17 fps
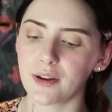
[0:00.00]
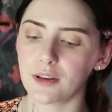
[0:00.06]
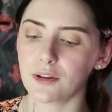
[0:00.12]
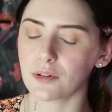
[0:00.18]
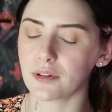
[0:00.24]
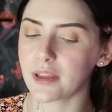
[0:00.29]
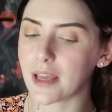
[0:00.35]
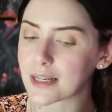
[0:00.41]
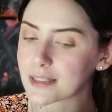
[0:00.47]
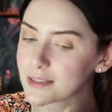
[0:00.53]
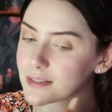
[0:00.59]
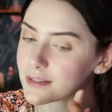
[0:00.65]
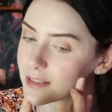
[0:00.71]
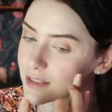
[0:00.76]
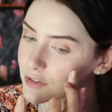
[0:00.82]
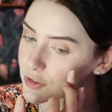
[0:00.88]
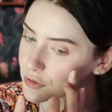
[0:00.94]
And you know, yes,
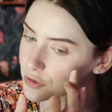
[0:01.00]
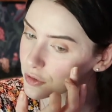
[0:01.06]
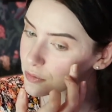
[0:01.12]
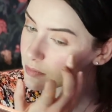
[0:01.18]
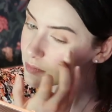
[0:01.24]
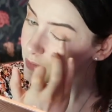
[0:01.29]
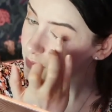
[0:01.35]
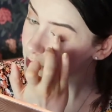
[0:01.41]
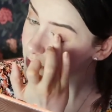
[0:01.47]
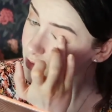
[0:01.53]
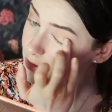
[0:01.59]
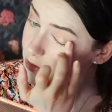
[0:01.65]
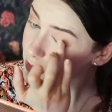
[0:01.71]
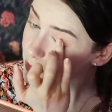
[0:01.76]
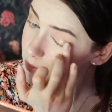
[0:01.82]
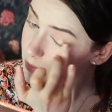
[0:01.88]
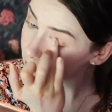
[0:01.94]
that's true. That's
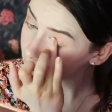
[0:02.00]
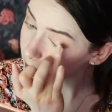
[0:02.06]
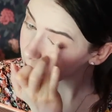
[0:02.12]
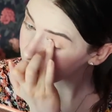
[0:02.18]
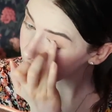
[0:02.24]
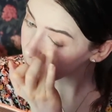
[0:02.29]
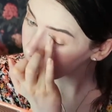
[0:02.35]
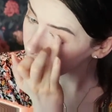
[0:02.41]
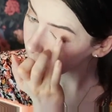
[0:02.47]
true, I know.